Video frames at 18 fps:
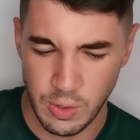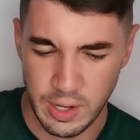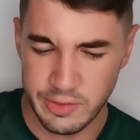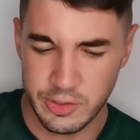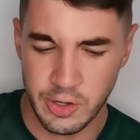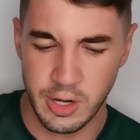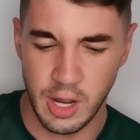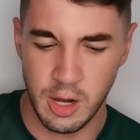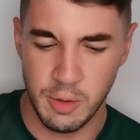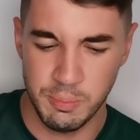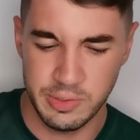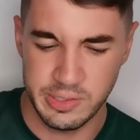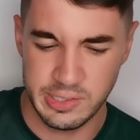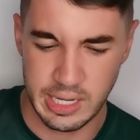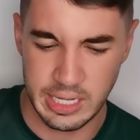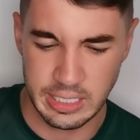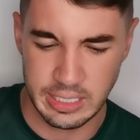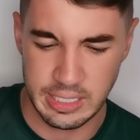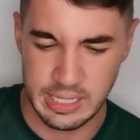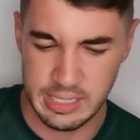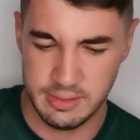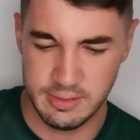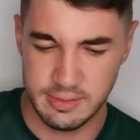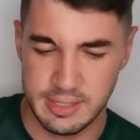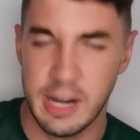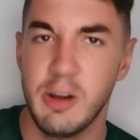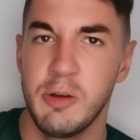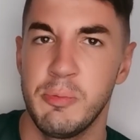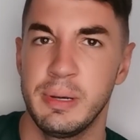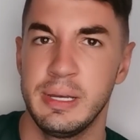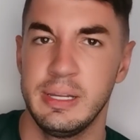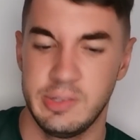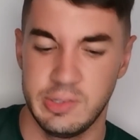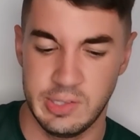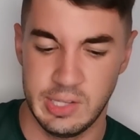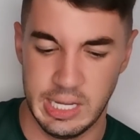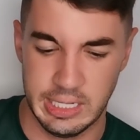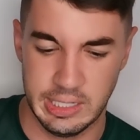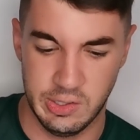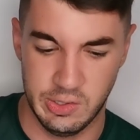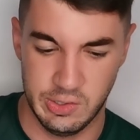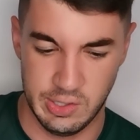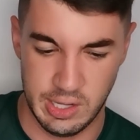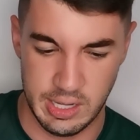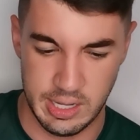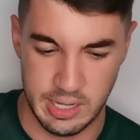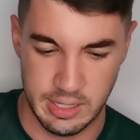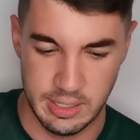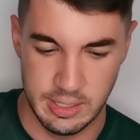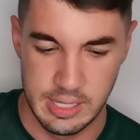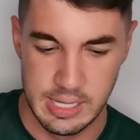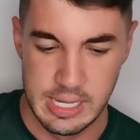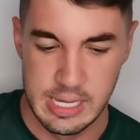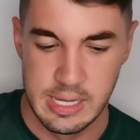He's gone home sick. He's terribly sick, sir.